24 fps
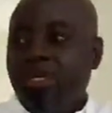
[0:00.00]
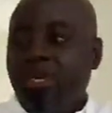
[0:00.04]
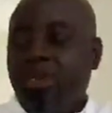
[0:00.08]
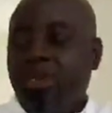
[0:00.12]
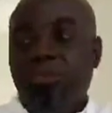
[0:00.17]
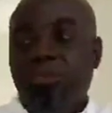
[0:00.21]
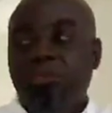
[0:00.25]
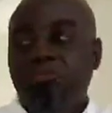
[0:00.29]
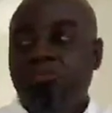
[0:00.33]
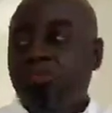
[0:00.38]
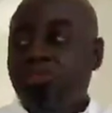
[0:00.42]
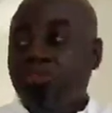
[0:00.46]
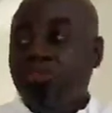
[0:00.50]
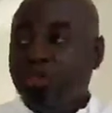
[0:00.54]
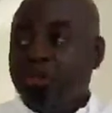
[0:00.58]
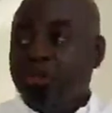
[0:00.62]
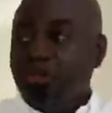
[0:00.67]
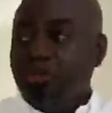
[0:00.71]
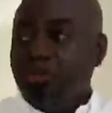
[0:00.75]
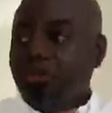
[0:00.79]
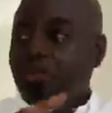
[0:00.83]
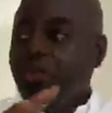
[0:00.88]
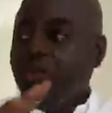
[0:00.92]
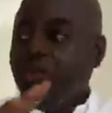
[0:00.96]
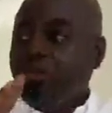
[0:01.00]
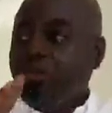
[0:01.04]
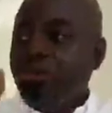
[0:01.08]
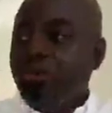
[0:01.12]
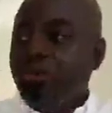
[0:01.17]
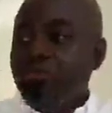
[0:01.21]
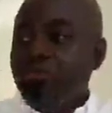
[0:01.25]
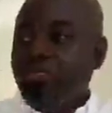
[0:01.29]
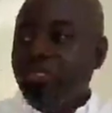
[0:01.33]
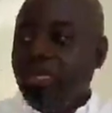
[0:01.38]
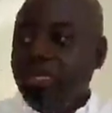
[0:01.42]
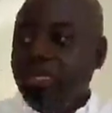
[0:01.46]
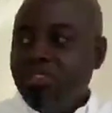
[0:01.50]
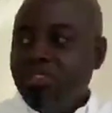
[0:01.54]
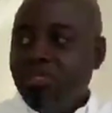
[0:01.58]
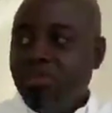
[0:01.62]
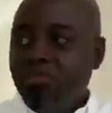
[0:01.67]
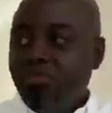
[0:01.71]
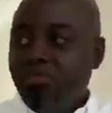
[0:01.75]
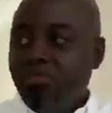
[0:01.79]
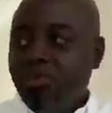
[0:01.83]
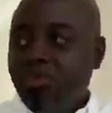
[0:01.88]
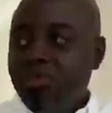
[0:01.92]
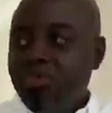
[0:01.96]
I'm not even talking about what obtains
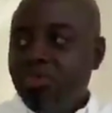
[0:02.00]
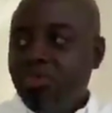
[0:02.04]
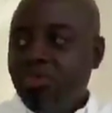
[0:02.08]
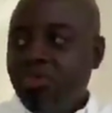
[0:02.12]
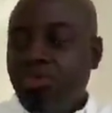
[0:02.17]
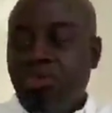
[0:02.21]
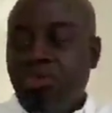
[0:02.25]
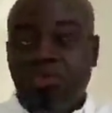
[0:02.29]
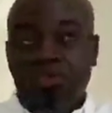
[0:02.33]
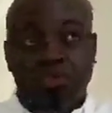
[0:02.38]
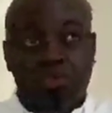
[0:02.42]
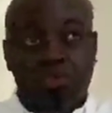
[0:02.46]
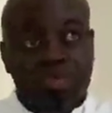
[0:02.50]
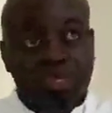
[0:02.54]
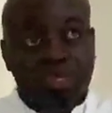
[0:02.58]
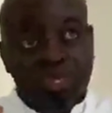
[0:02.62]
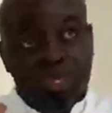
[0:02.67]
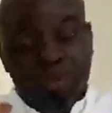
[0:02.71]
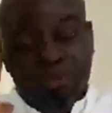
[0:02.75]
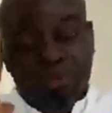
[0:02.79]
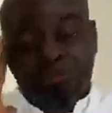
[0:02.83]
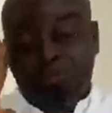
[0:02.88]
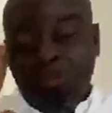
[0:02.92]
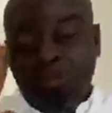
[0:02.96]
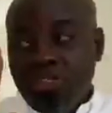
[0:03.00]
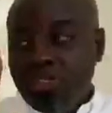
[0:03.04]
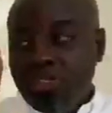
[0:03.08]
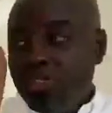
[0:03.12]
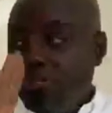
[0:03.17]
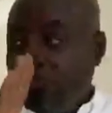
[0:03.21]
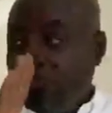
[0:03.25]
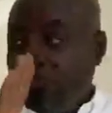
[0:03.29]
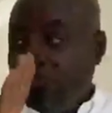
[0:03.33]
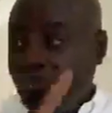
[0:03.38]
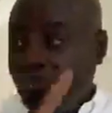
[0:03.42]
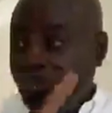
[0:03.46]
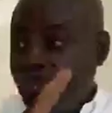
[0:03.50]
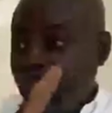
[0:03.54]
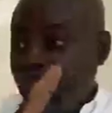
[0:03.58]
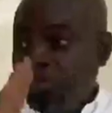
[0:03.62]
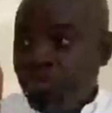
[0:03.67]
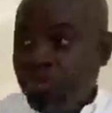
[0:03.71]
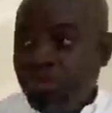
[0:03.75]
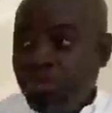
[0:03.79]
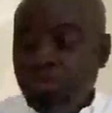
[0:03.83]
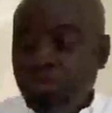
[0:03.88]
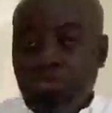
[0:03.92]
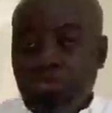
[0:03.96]
abroad, you know, because first thing what you
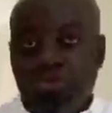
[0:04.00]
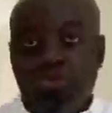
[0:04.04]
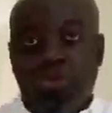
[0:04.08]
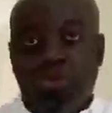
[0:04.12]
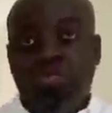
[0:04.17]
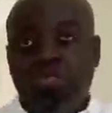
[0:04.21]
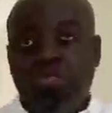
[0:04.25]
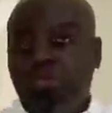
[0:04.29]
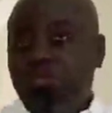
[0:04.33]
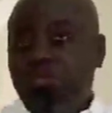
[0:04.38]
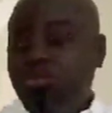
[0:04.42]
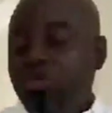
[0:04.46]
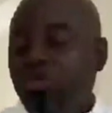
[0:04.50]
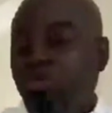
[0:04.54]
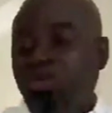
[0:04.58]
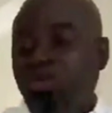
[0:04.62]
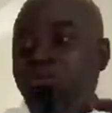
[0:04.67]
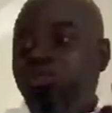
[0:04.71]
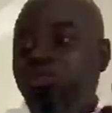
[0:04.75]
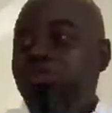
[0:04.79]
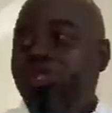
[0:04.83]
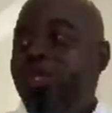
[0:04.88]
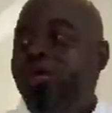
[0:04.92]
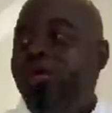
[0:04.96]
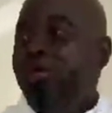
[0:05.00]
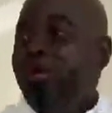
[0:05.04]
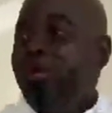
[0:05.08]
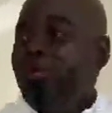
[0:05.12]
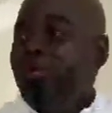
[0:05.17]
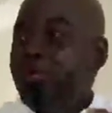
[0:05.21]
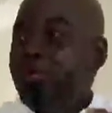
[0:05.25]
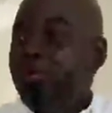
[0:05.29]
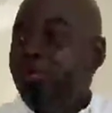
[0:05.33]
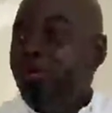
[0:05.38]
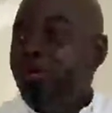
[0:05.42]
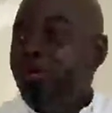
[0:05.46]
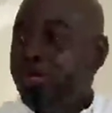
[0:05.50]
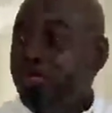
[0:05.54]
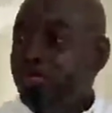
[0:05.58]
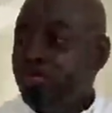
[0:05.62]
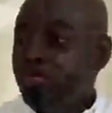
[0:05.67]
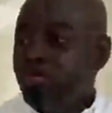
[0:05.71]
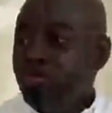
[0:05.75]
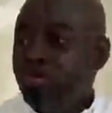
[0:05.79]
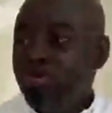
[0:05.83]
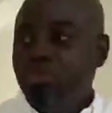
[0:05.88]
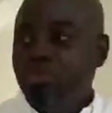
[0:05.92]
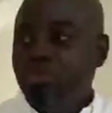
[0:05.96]
want to do is you want to play around with the
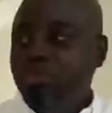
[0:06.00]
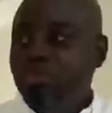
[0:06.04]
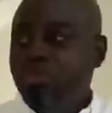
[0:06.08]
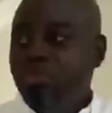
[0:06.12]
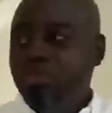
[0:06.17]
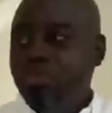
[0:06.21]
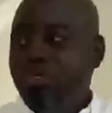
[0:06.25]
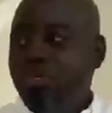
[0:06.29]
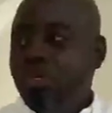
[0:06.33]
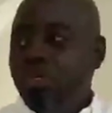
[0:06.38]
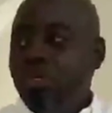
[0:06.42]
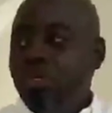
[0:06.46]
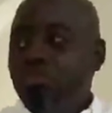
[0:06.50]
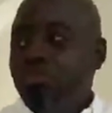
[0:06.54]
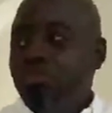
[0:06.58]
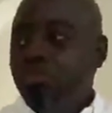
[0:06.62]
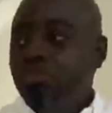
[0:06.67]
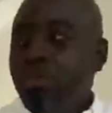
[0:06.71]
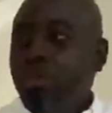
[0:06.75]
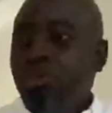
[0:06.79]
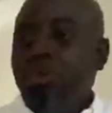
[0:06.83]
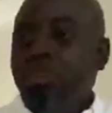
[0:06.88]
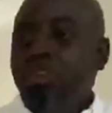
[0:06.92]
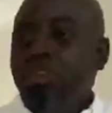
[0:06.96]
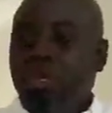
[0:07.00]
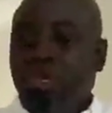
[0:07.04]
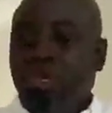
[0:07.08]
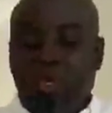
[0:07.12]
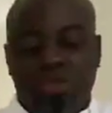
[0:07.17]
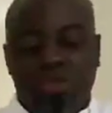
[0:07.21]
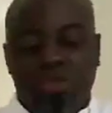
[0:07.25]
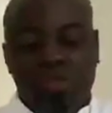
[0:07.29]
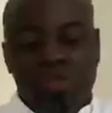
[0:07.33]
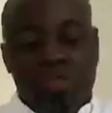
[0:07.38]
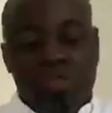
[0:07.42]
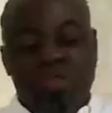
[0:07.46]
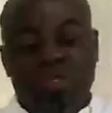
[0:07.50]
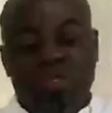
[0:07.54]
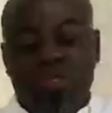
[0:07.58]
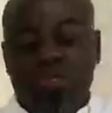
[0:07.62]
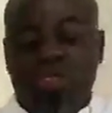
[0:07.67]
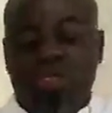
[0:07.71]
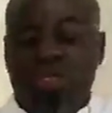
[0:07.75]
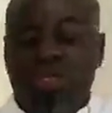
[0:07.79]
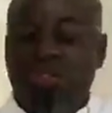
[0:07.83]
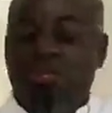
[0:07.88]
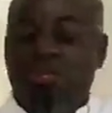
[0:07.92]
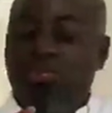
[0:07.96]
mortgage tools to know whether you can
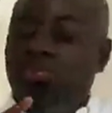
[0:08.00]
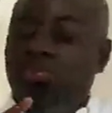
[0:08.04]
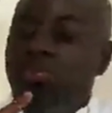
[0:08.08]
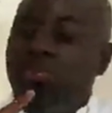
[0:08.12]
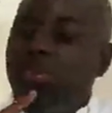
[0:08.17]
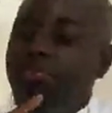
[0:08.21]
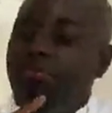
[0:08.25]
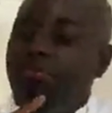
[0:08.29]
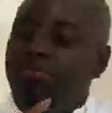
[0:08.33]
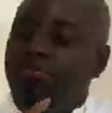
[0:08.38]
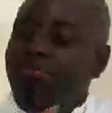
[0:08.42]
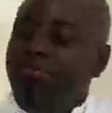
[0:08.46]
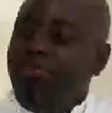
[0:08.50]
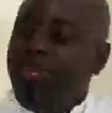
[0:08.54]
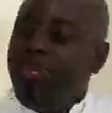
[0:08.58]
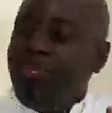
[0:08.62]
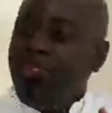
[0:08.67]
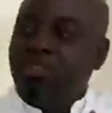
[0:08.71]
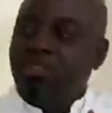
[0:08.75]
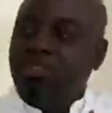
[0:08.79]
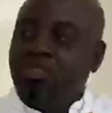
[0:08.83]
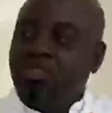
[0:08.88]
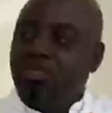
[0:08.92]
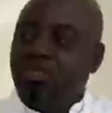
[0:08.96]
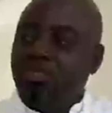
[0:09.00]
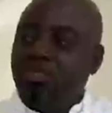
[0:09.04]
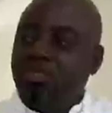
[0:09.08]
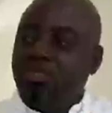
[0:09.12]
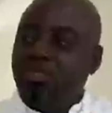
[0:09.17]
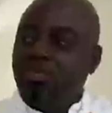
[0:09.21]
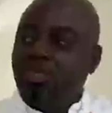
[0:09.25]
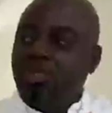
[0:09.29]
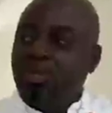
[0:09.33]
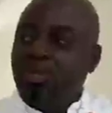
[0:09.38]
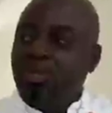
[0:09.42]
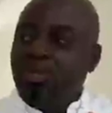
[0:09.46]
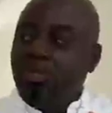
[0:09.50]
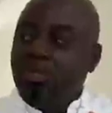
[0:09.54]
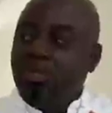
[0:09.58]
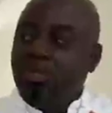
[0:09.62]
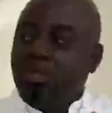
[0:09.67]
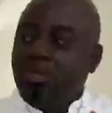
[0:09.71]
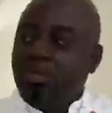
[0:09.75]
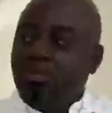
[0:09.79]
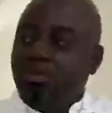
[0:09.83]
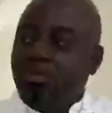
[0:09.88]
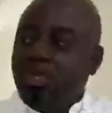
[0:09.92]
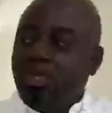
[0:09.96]
either do a fixed,
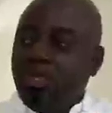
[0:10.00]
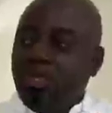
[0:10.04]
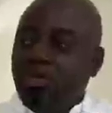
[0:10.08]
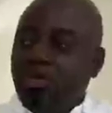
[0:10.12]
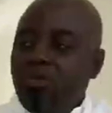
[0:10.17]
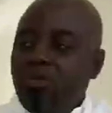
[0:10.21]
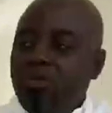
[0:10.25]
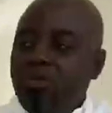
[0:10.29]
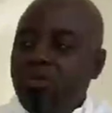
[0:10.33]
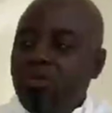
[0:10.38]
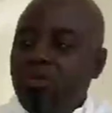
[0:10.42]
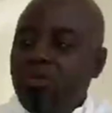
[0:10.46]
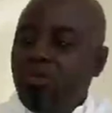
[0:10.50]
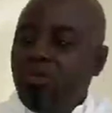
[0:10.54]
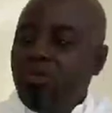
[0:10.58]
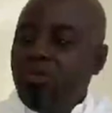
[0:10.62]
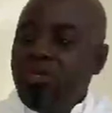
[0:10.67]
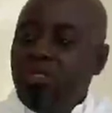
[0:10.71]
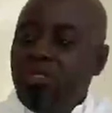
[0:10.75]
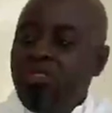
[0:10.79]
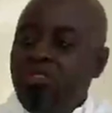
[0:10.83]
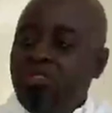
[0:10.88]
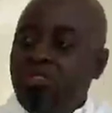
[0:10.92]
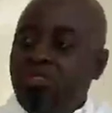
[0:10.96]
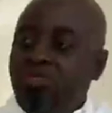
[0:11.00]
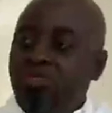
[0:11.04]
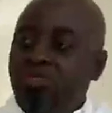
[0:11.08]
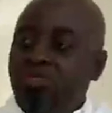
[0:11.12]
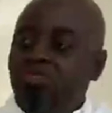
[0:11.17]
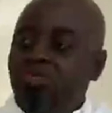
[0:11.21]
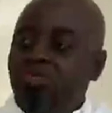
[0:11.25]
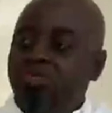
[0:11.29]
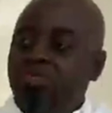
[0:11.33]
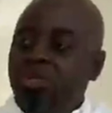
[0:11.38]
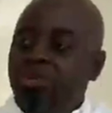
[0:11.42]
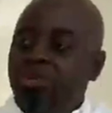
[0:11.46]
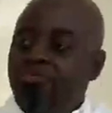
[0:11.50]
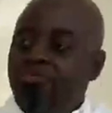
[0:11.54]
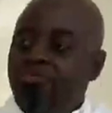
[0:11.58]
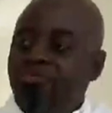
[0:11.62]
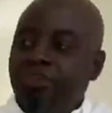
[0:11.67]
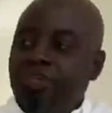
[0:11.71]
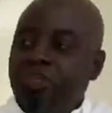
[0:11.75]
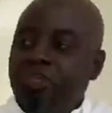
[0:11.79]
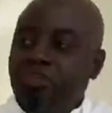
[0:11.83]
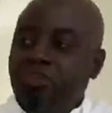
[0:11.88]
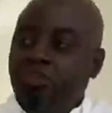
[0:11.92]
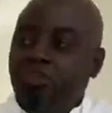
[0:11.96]
whether your interest rate can be a
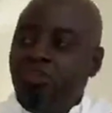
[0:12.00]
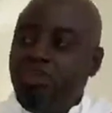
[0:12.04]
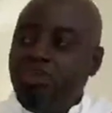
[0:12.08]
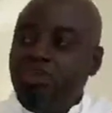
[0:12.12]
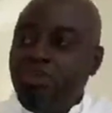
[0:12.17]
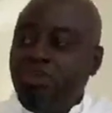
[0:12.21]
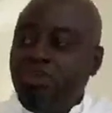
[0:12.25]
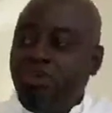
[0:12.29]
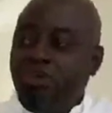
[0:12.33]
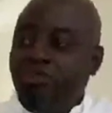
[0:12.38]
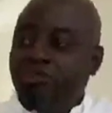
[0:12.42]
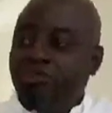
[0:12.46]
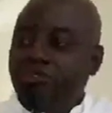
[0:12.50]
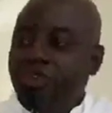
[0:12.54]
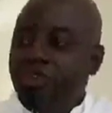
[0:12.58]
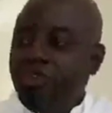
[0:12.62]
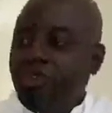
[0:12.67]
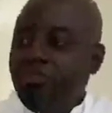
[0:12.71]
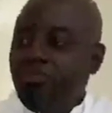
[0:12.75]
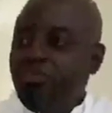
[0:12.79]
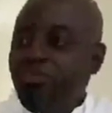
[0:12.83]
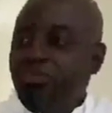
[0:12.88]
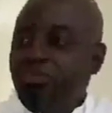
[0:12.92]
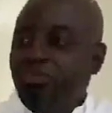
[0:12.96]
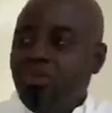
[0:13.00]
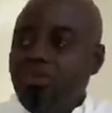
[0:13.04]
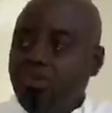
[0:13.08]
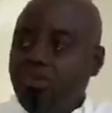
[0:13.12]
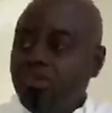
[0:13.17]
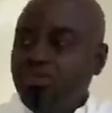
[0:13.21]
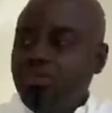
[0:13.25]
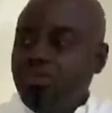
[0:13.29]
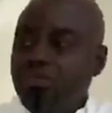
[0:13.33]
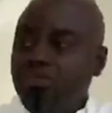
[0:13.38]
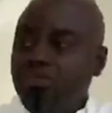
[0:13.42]
fixed cost or variable cost,